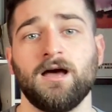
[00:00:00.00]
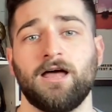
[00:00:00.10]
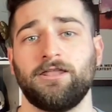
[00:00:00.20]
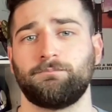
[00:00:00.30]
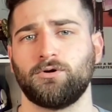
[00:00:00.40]

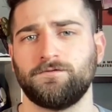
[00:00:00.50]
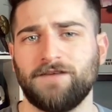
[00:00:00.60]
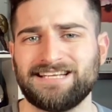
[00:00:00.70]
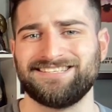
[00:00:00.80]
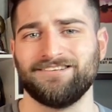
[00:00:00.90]
and the
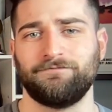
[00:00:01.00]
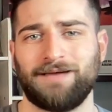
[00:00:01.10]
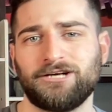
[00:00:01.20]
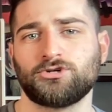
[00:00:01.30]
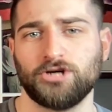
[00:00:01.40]
pervasive
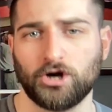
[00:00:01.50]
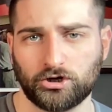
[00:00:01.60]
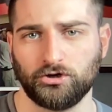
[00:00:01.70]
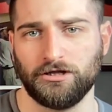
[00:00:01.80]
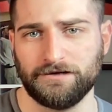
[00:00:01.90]

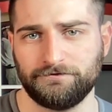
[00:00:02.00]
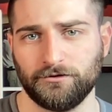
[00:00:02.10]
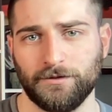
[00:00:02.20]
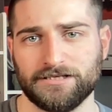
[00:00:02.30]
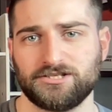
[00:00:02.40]
patriarchal
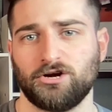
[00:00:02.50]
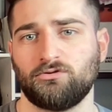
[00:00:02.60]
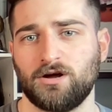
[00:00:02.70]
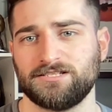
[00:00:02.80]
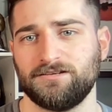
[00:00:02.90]
influence
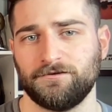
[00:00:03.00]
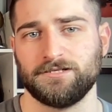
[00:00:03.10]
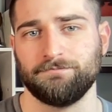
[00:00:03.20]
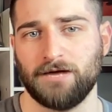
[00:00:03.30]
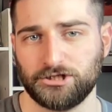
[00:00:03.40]
across different
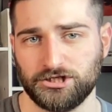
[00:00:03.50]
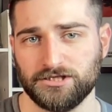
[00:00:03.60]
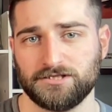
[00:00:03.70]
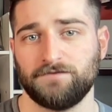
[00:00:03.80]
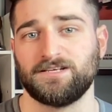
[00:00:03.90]

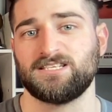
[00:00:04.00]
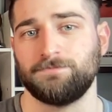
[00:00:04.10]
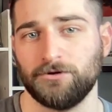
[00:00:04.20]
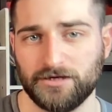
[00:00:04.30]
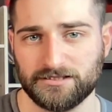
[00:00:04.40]
dimensions of
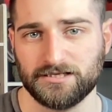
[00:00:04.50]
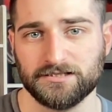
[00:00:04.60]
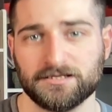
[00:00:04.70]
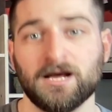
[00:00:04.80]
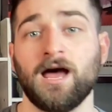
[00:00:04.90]
experiences